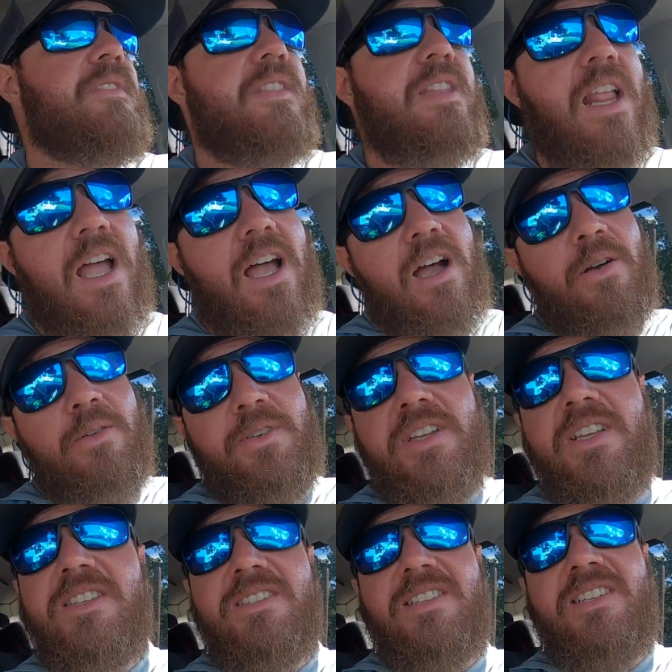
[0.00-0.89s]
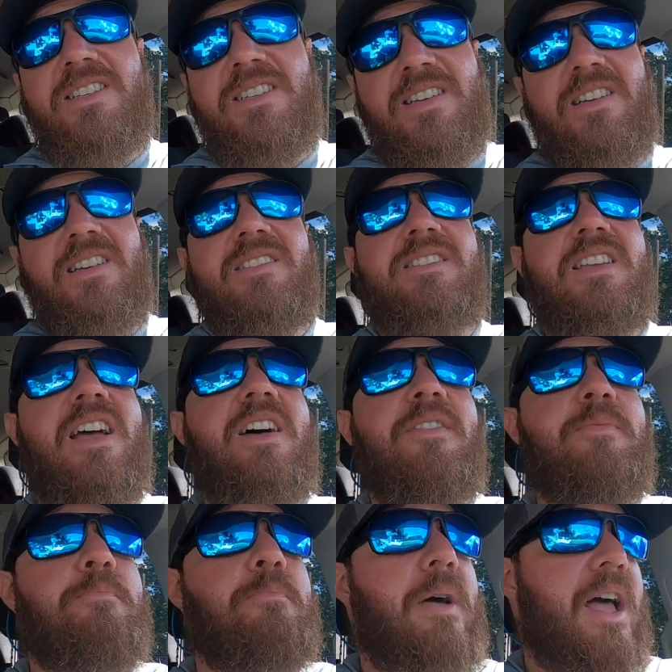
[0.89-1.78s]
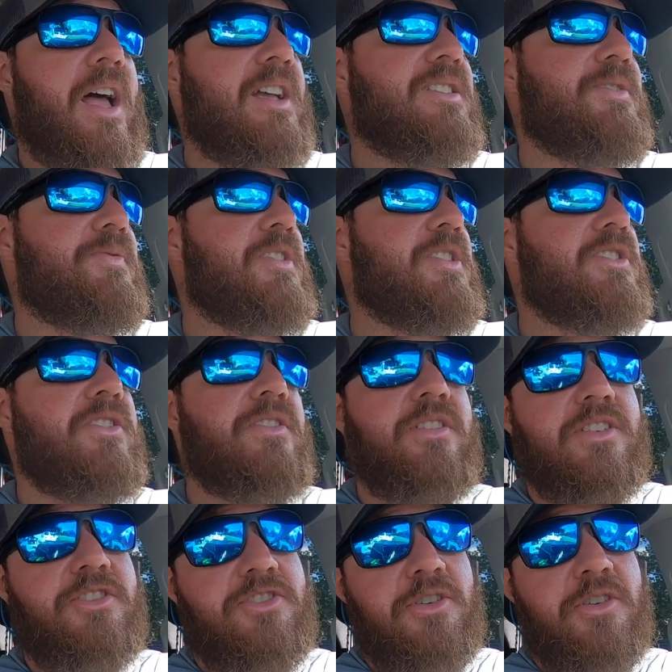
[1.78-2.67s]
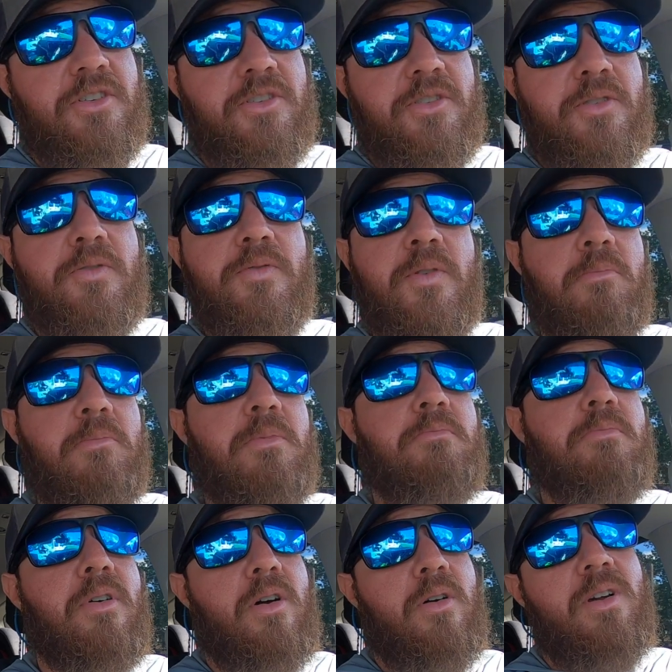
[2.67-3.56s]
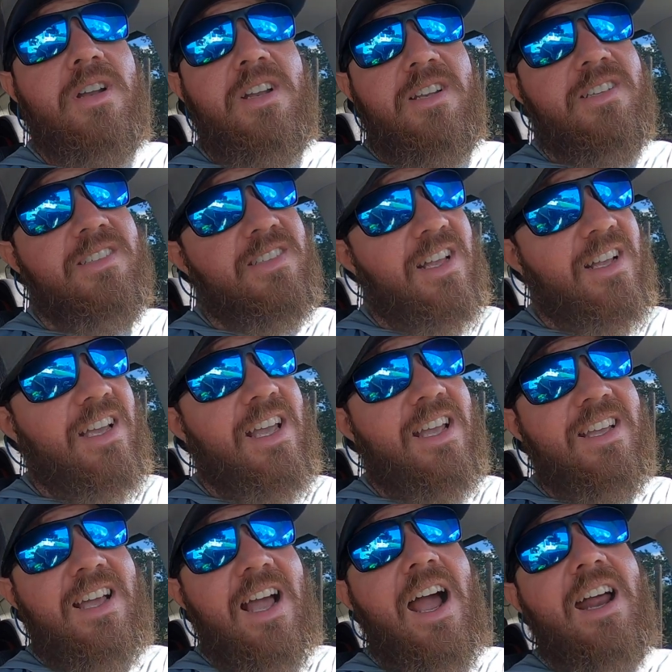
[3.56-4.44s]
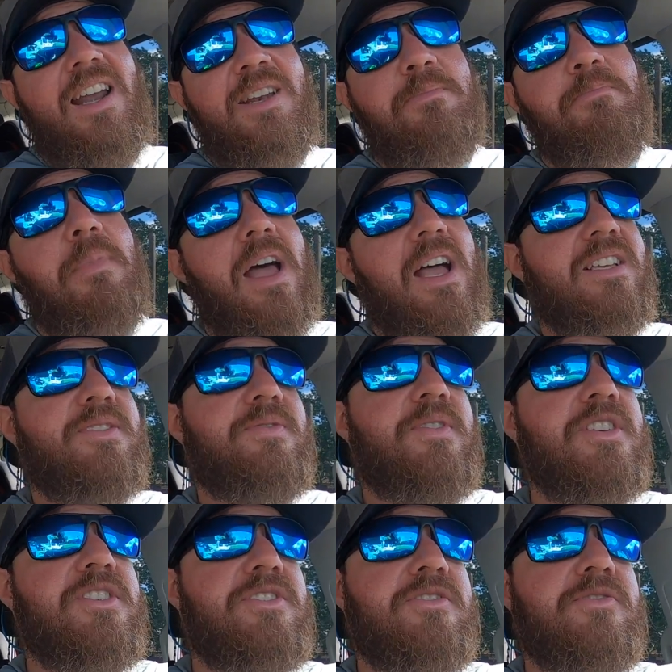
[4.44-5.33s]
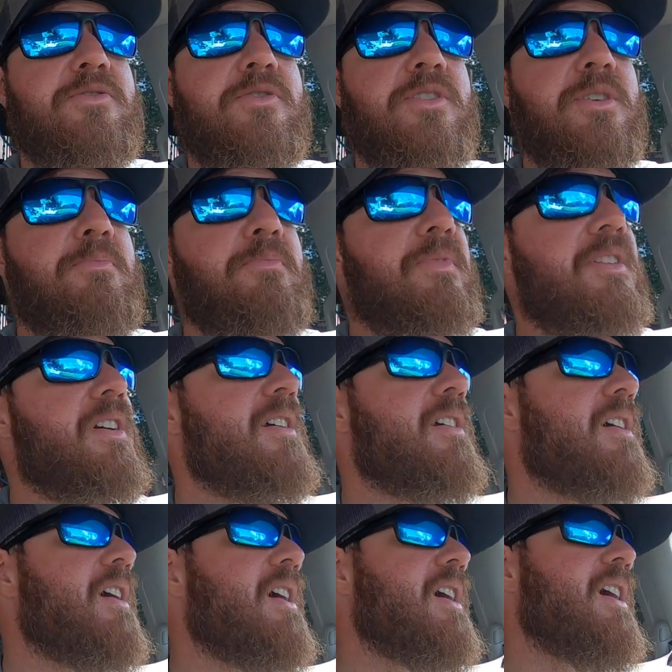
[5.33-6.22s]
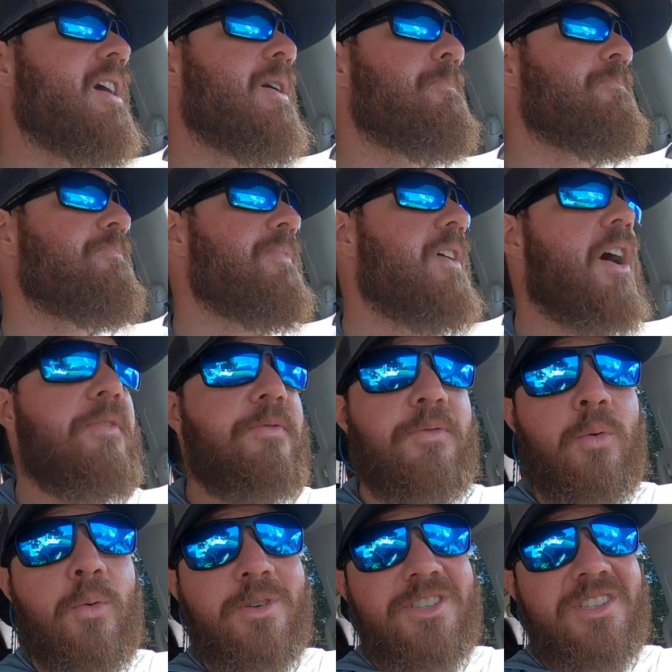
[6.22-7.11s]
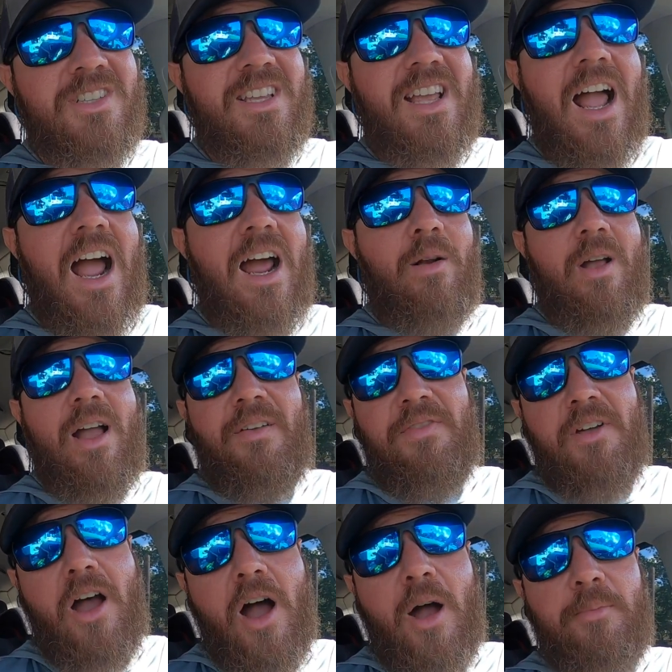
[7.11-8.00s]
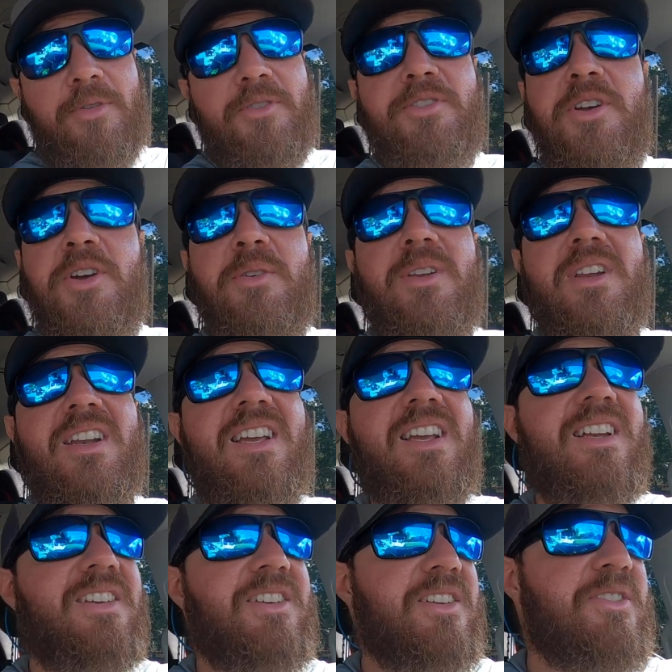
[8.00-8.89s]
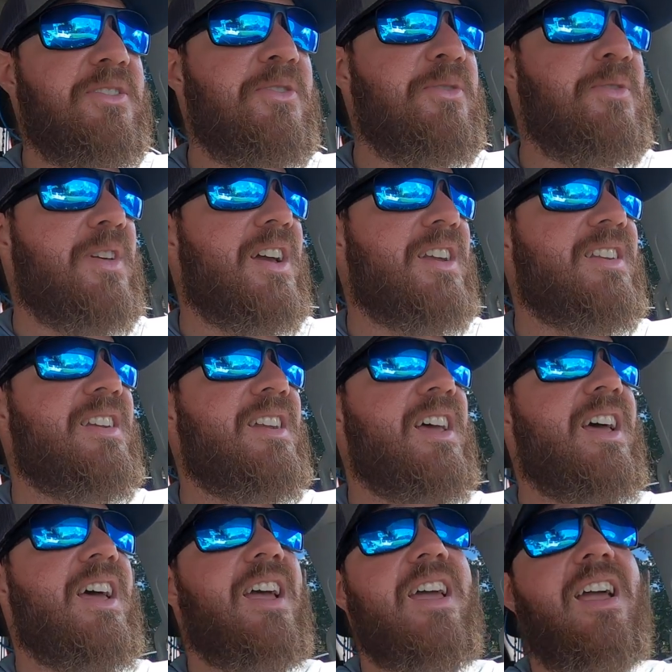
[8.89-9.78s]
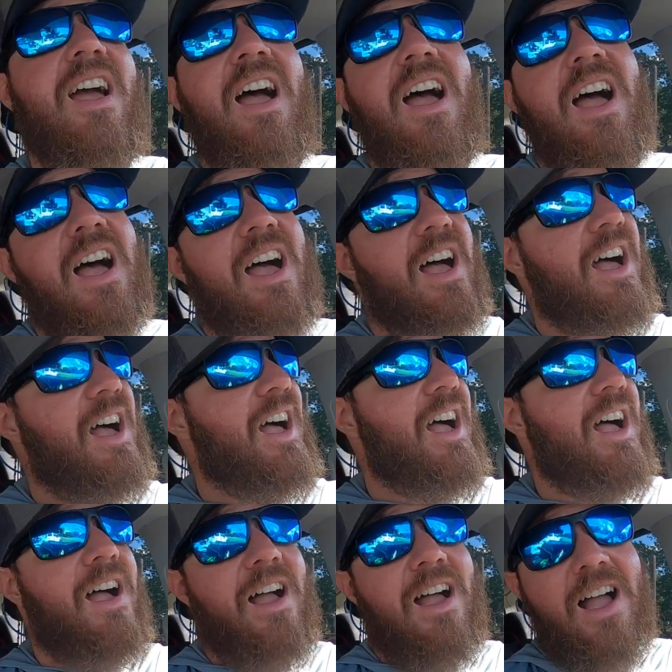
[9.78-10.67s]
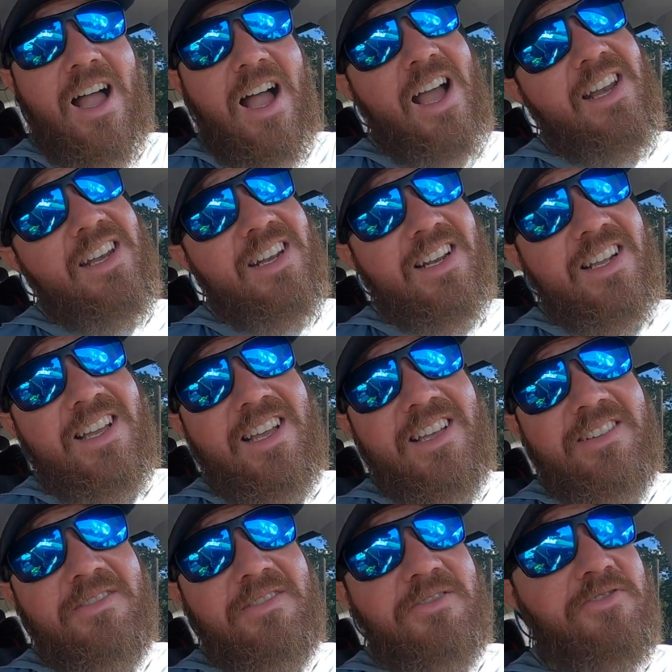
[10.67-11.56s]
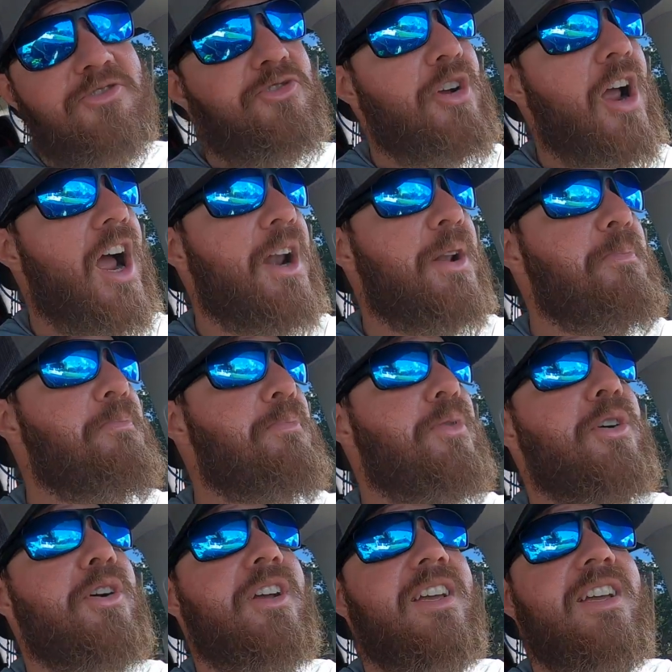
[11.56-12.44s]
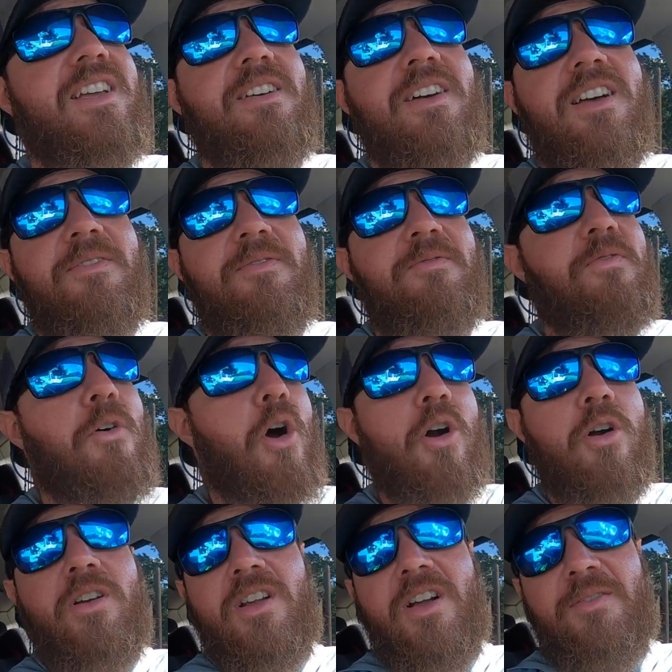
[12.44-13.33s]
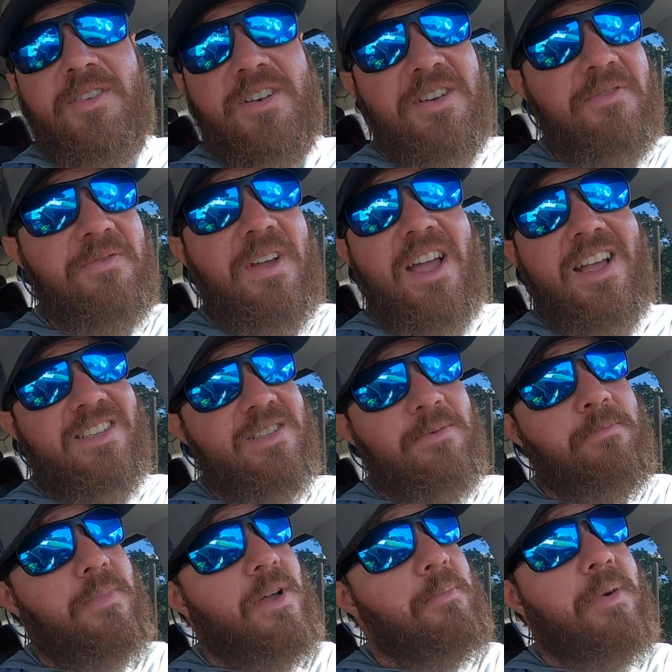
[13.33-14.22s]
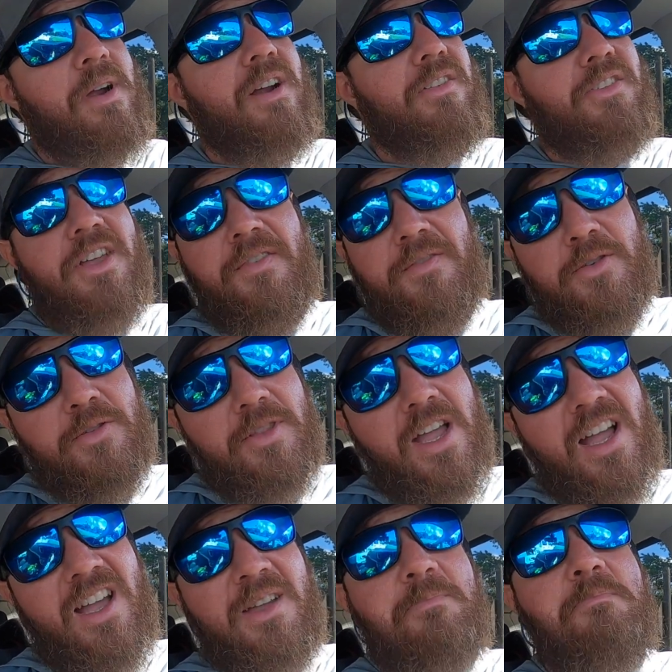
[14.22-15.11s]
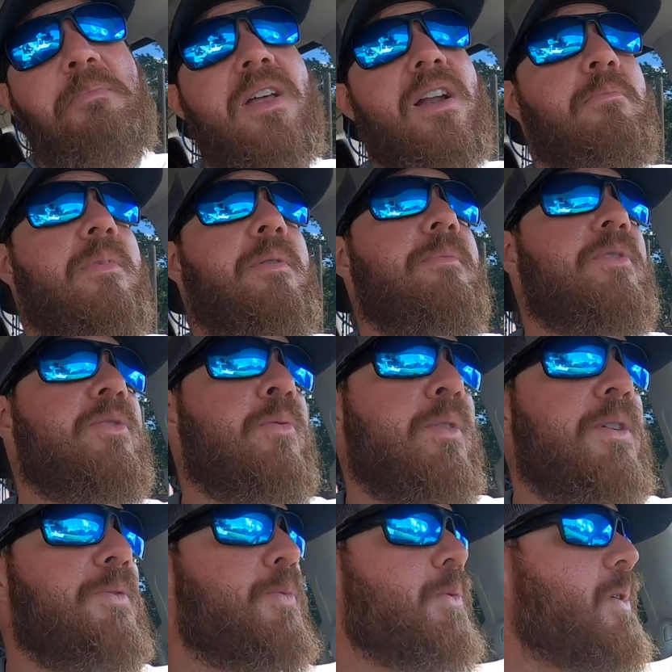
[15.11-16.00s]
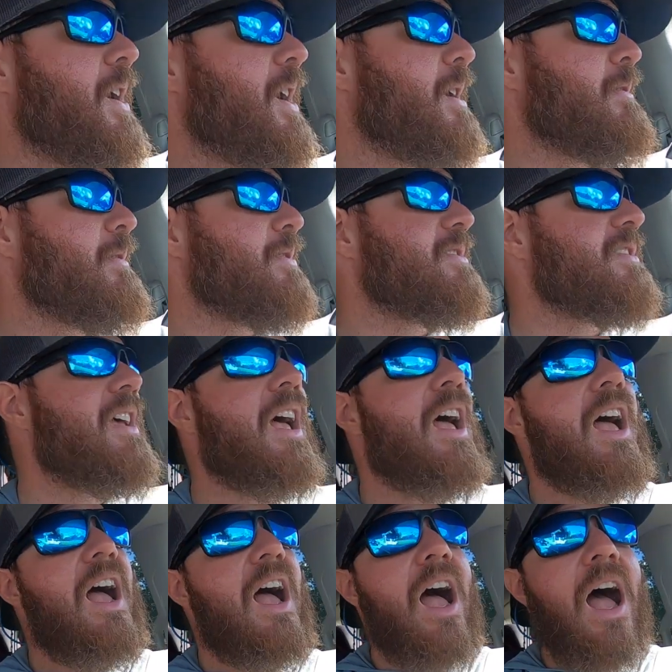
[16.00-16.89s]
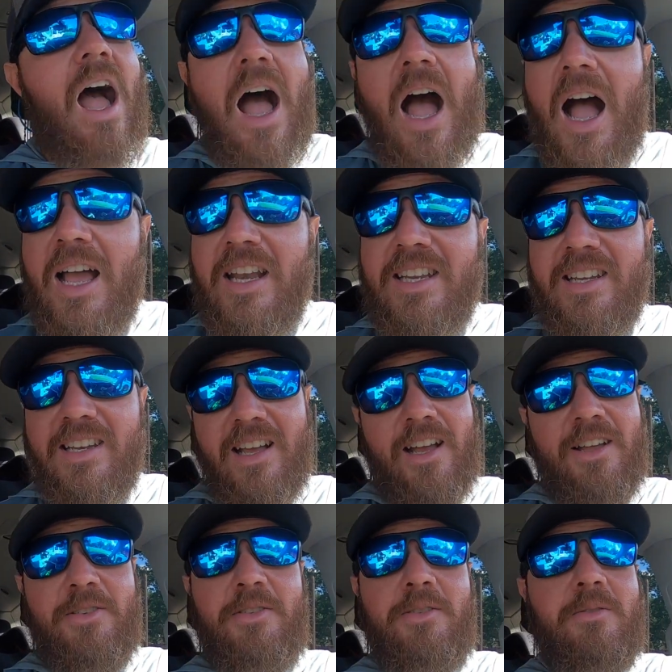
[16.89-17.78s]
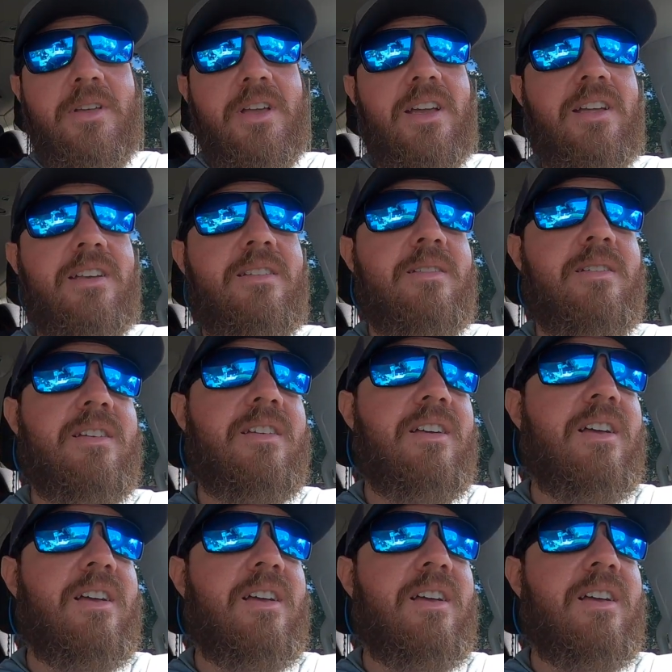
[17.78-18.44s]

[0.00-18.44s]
Now, Disney does have bass fishing that you can do from a boat. It is like a guided bass fishing trip there. Um, unfortunately, I don't have the opportunity to do that today. Uh, I didn't try to book it far enough in advance. Apparently, you have to do that a minimum of twenty-four hours. I did not do that.